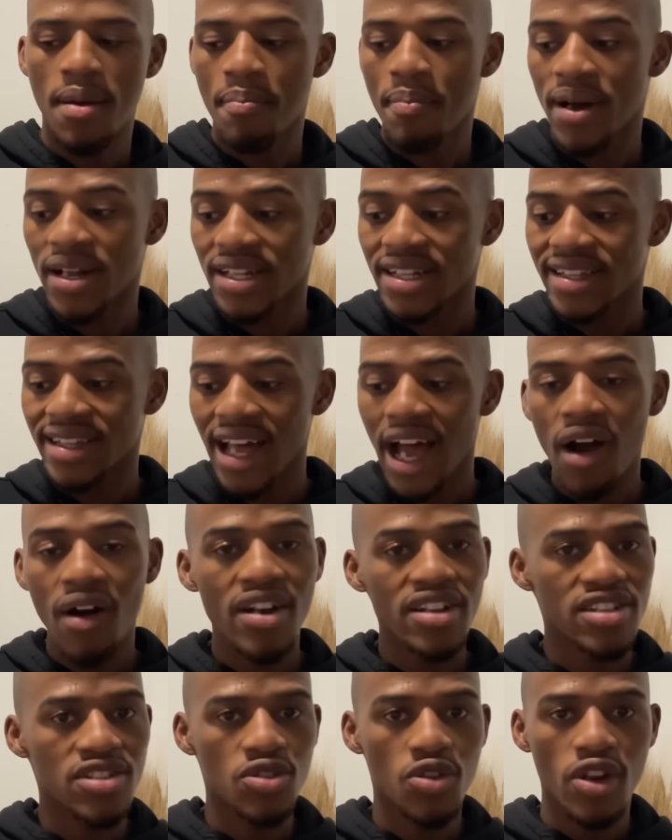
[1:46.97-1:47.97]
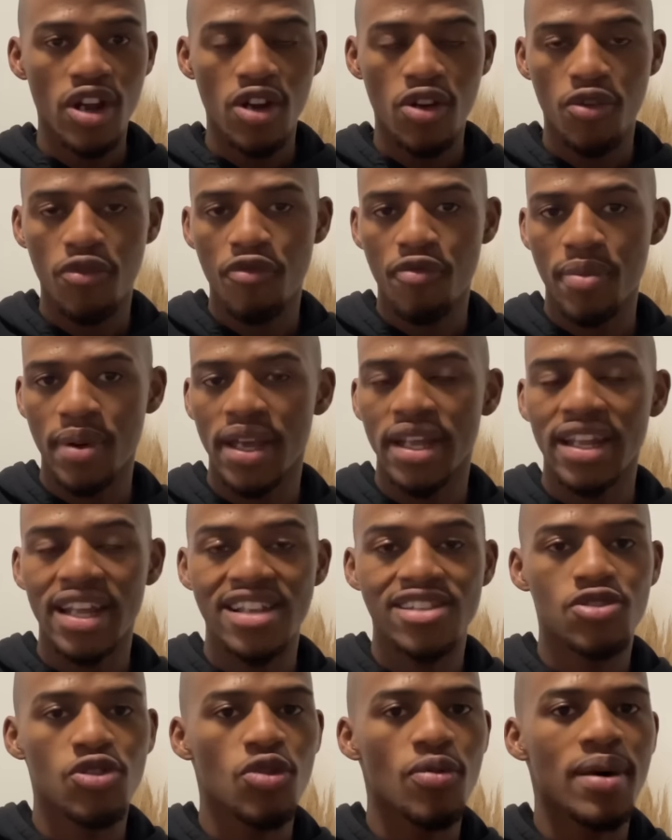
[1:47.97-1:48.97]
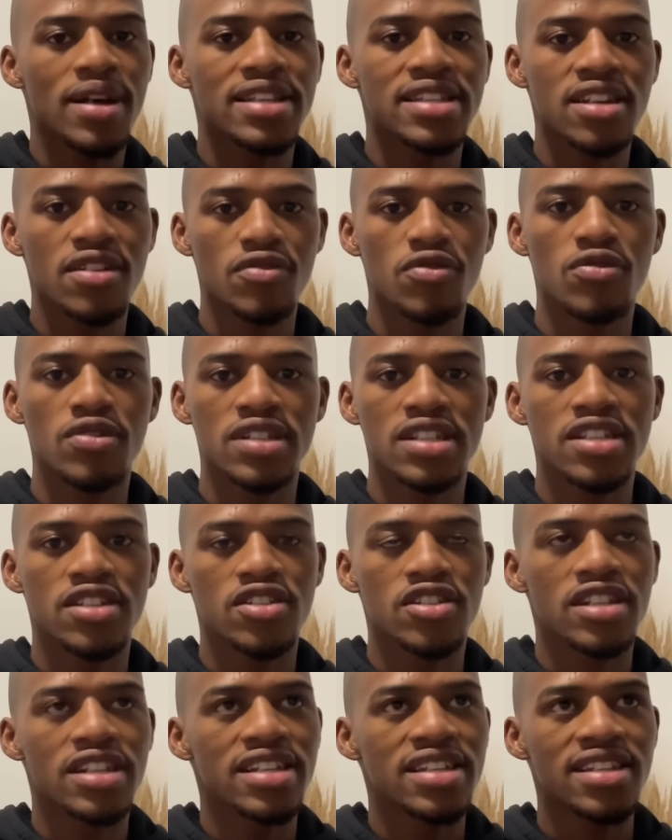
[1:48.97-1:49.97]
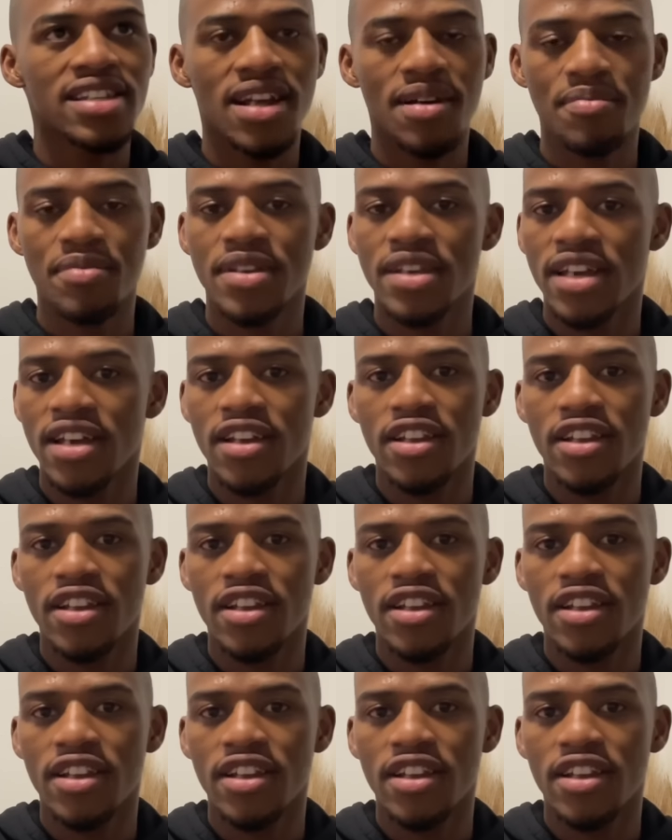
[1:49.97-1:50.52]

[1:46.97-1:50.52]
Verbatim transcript: but now I just got out of bed and told myself, Wuti, listen up here,